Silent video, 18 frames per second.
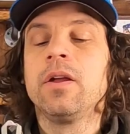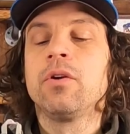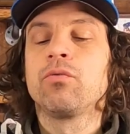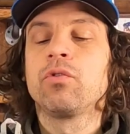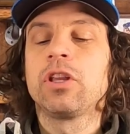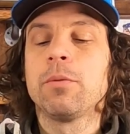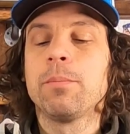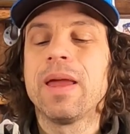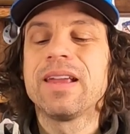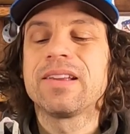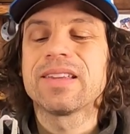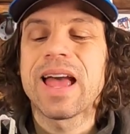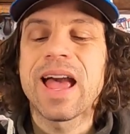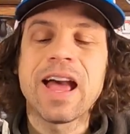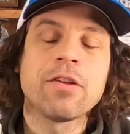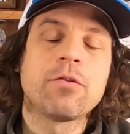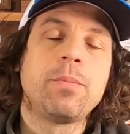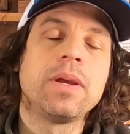really makes
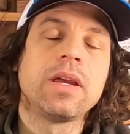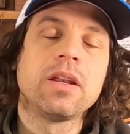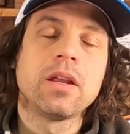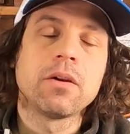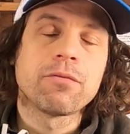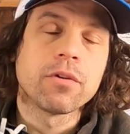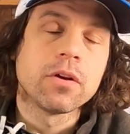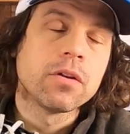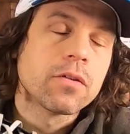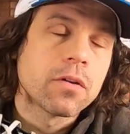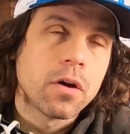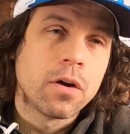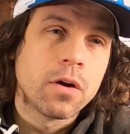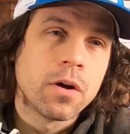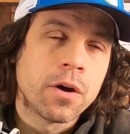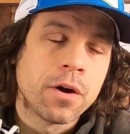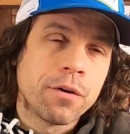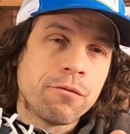as big a difference
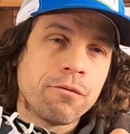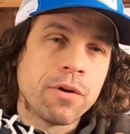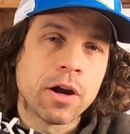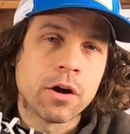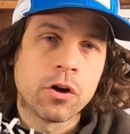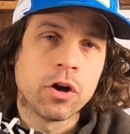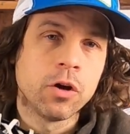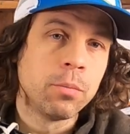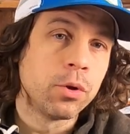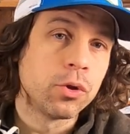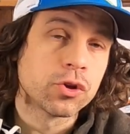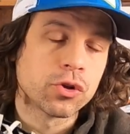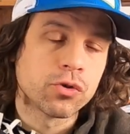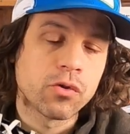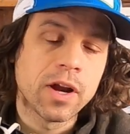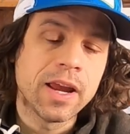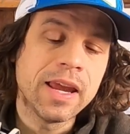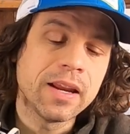on variable
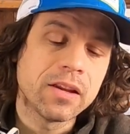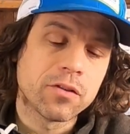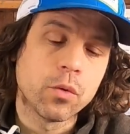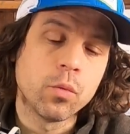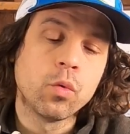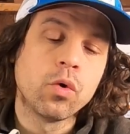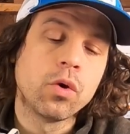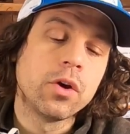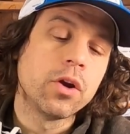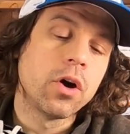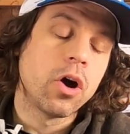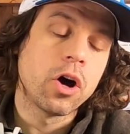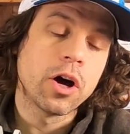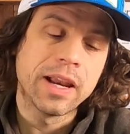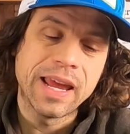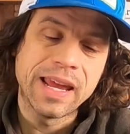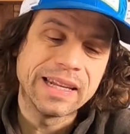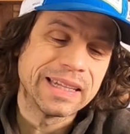terrain as it would on a